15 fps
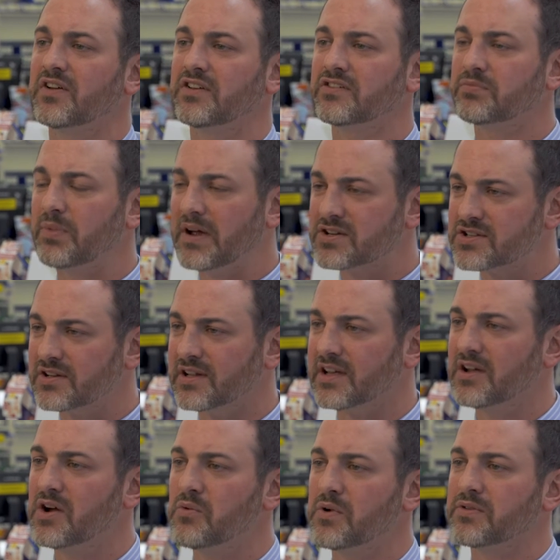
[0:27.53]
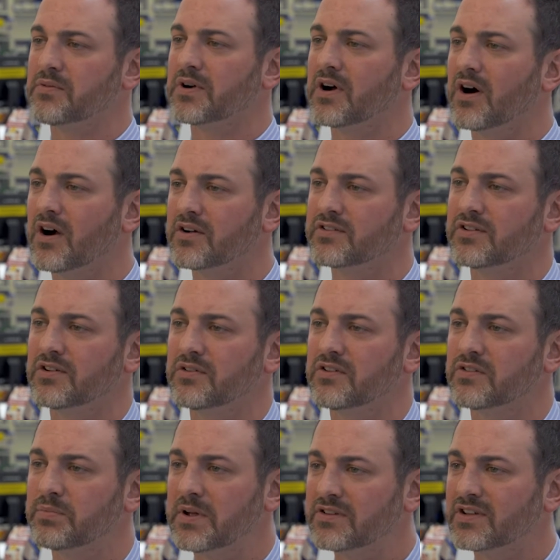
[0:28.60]
especially with regard to
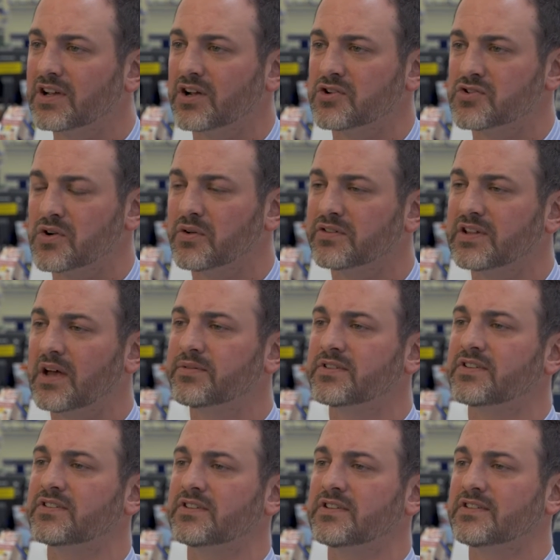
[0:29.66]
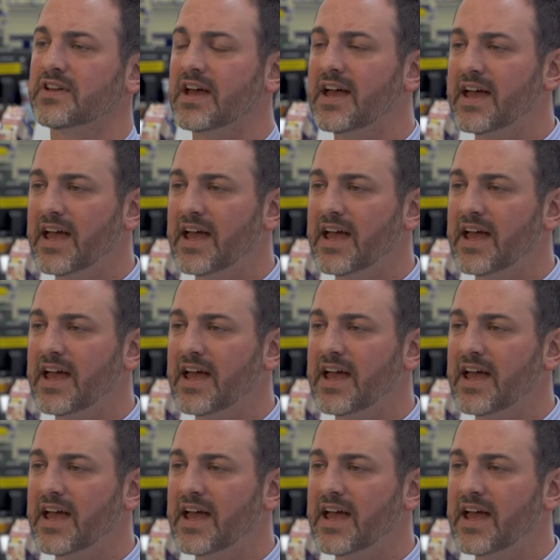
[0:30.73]
dispensing controlled substances